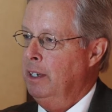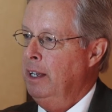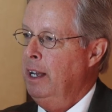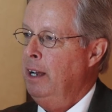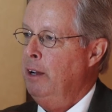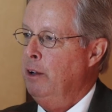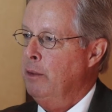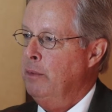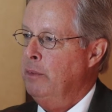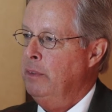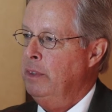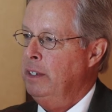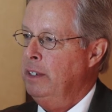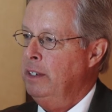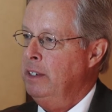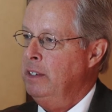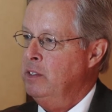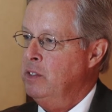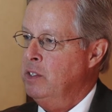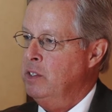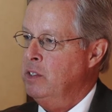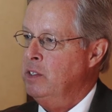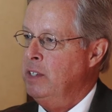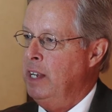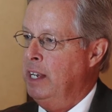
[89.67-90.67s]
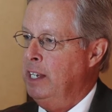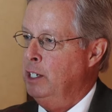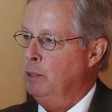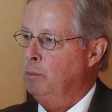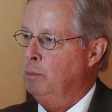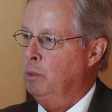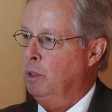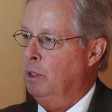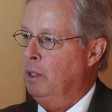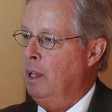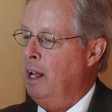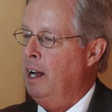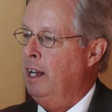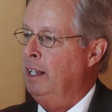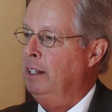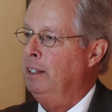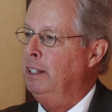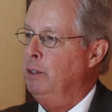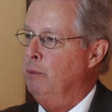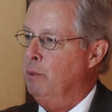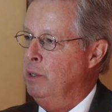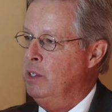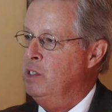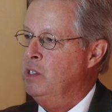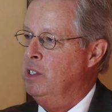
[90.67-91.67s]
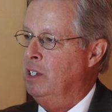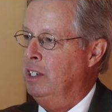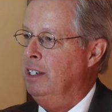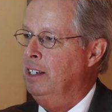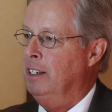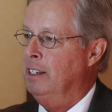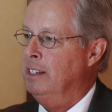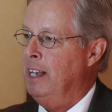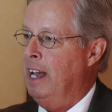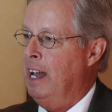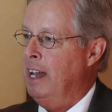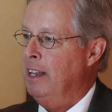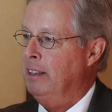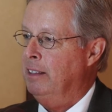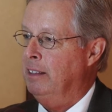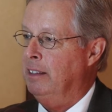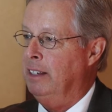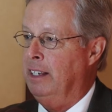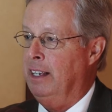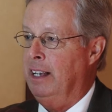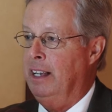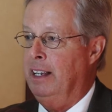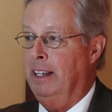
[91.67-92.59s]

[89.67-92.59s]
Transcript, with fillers: a, healthy, sustainable, highly resilient athlete.